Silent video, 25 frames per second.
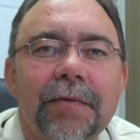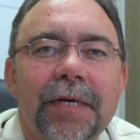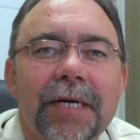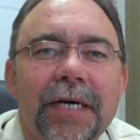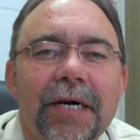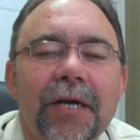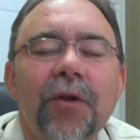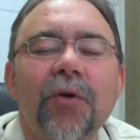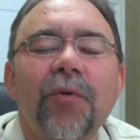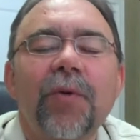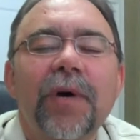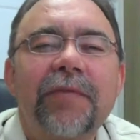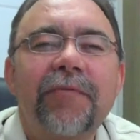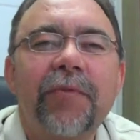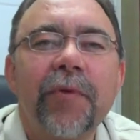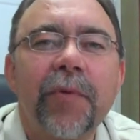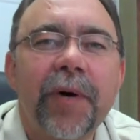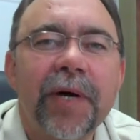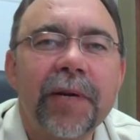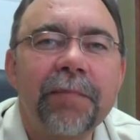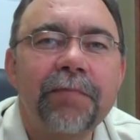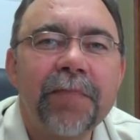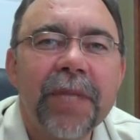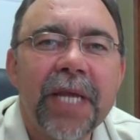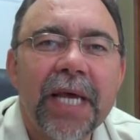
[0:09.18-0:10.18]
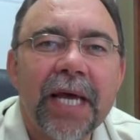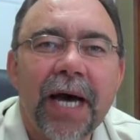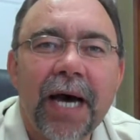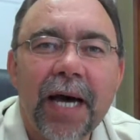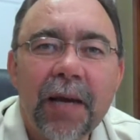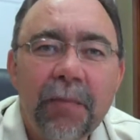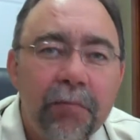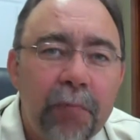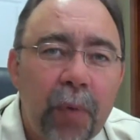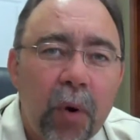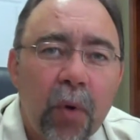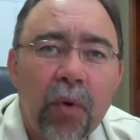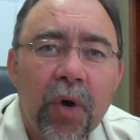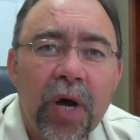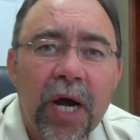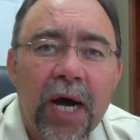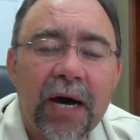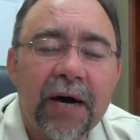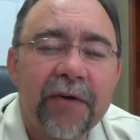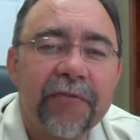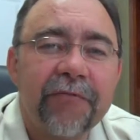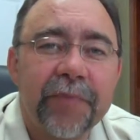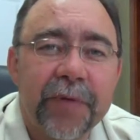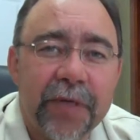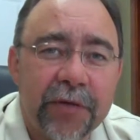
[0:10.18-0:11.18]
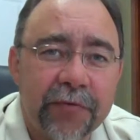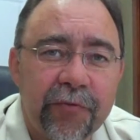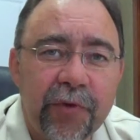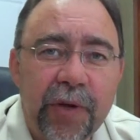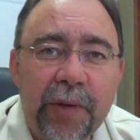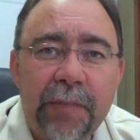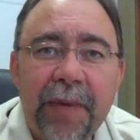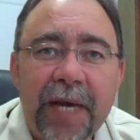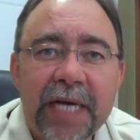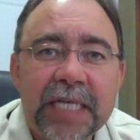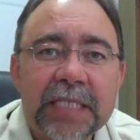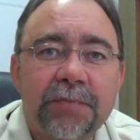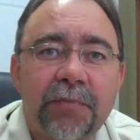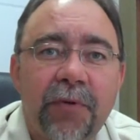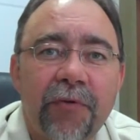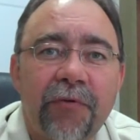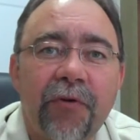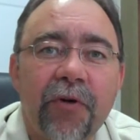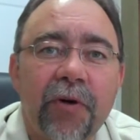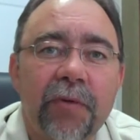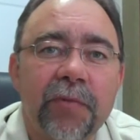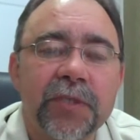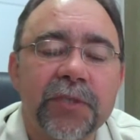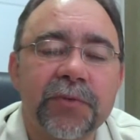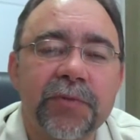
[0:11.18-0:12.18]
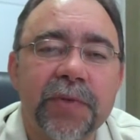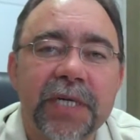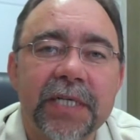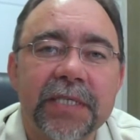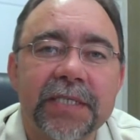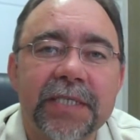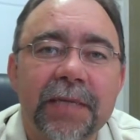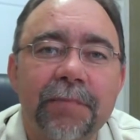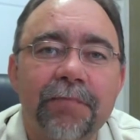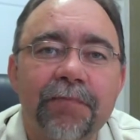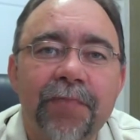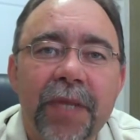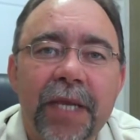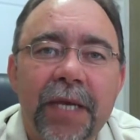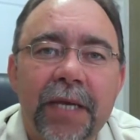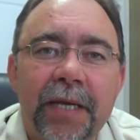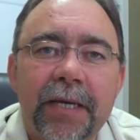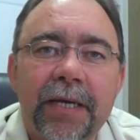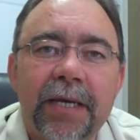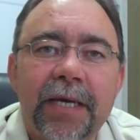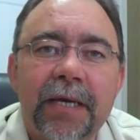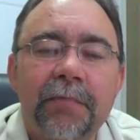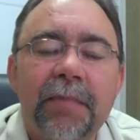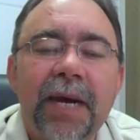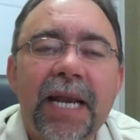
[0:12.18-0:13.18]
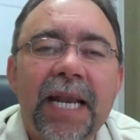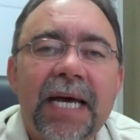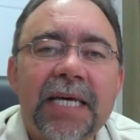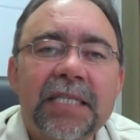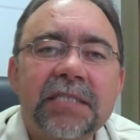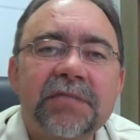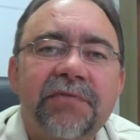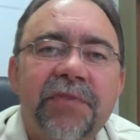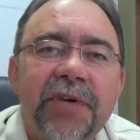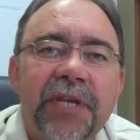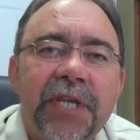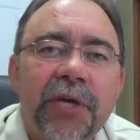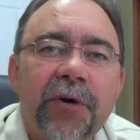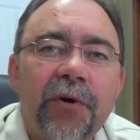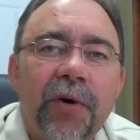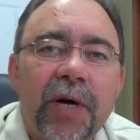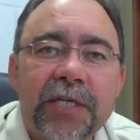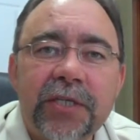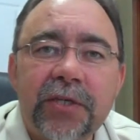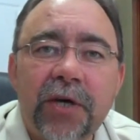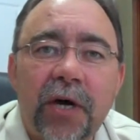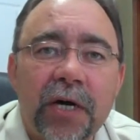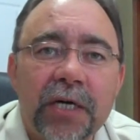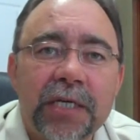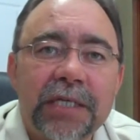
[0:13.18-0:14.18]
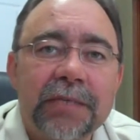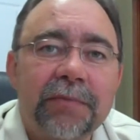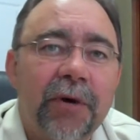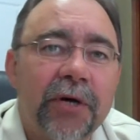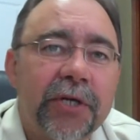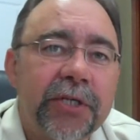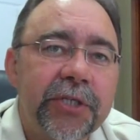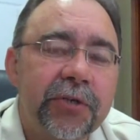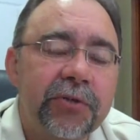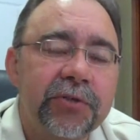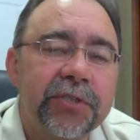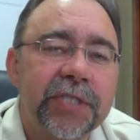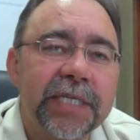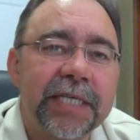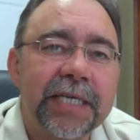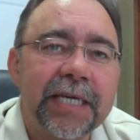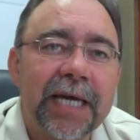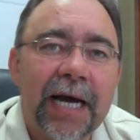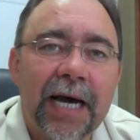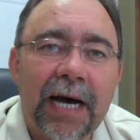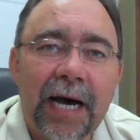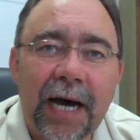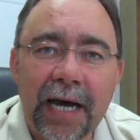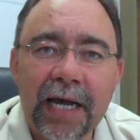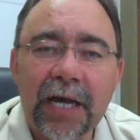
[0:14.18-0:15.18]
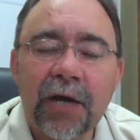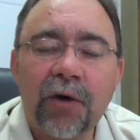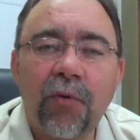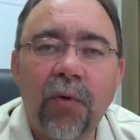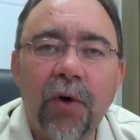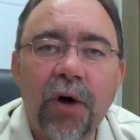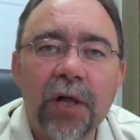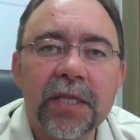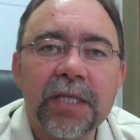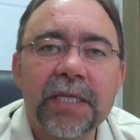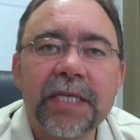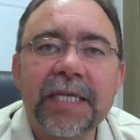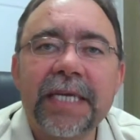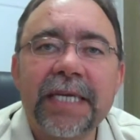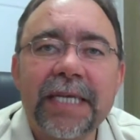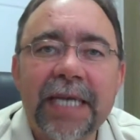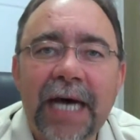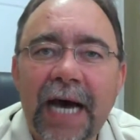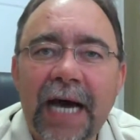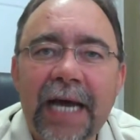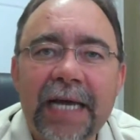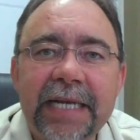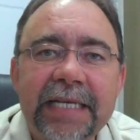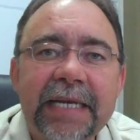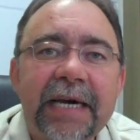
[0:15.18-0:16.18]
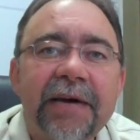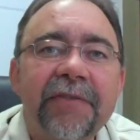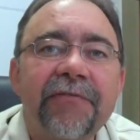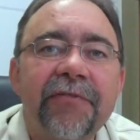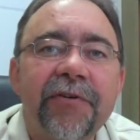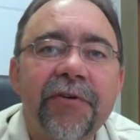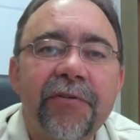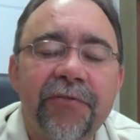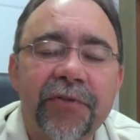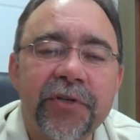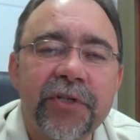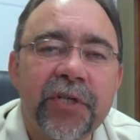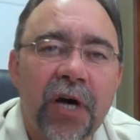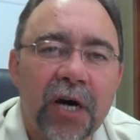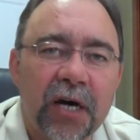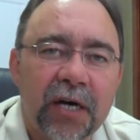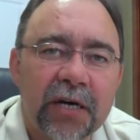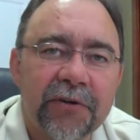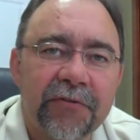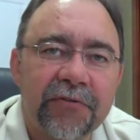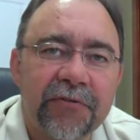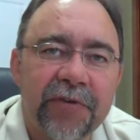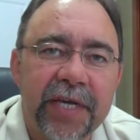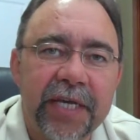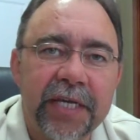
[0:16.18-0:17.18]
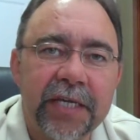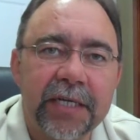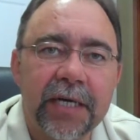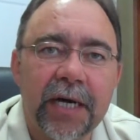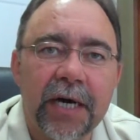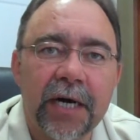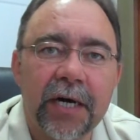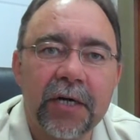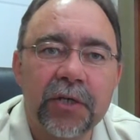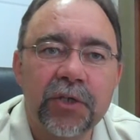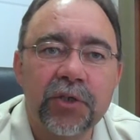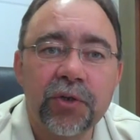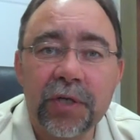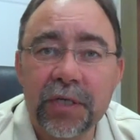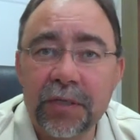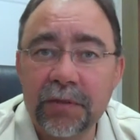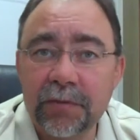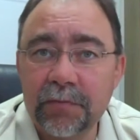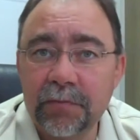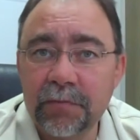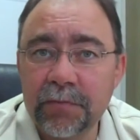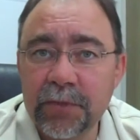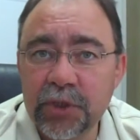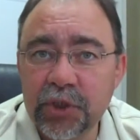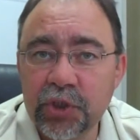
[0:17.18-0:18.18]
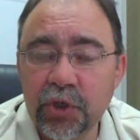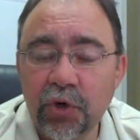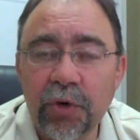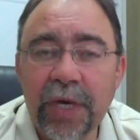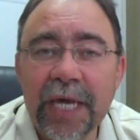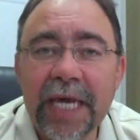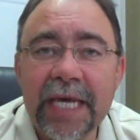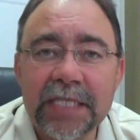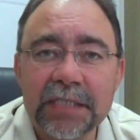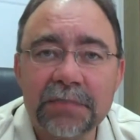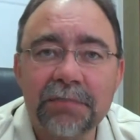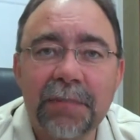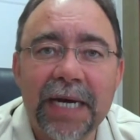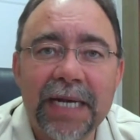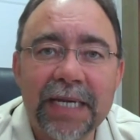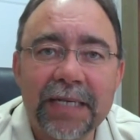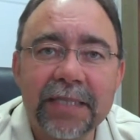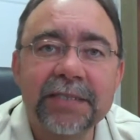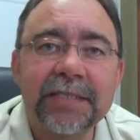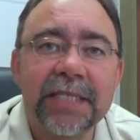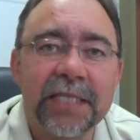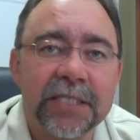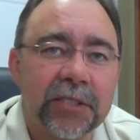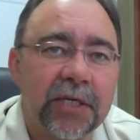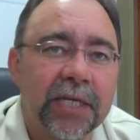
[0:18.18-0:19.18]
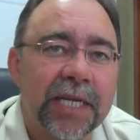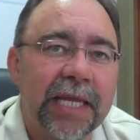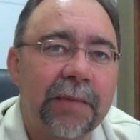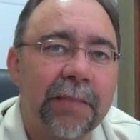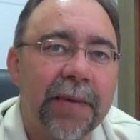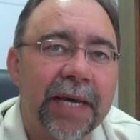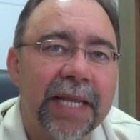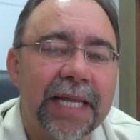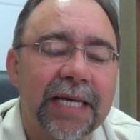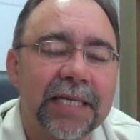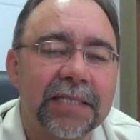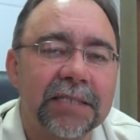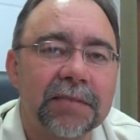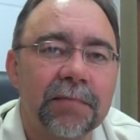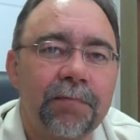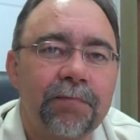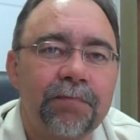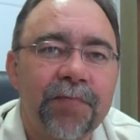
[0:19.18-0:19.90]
Hello everyone, I'm Bo Kaufman of Remax Performance Realty. In my last video I talked about using high quality and high def photography to showcase my listings on MLS.